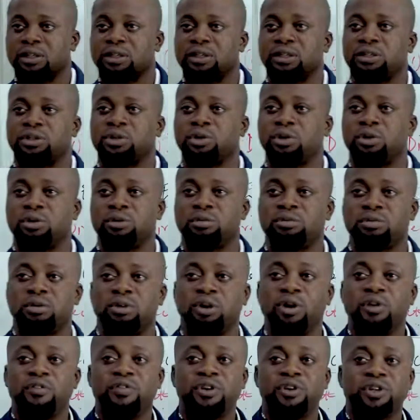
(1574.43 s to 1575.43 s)
So
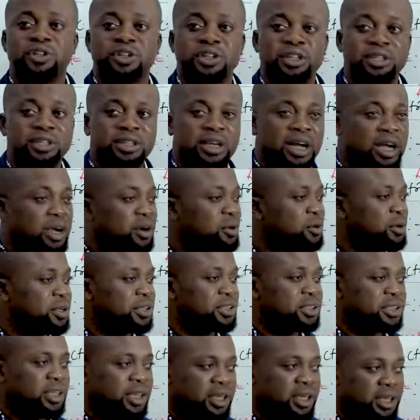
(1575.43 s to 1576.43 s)
low voltage, I always
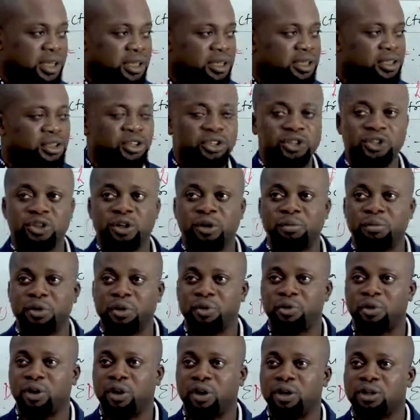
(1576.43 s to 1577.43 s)
say, does not mean
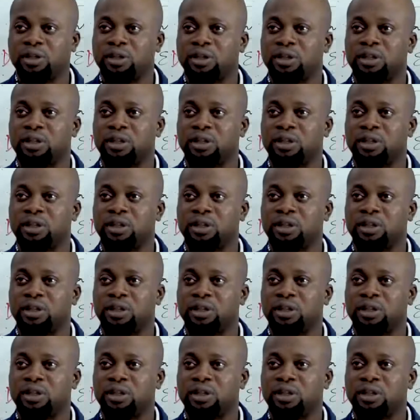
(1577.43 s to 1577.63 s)
what?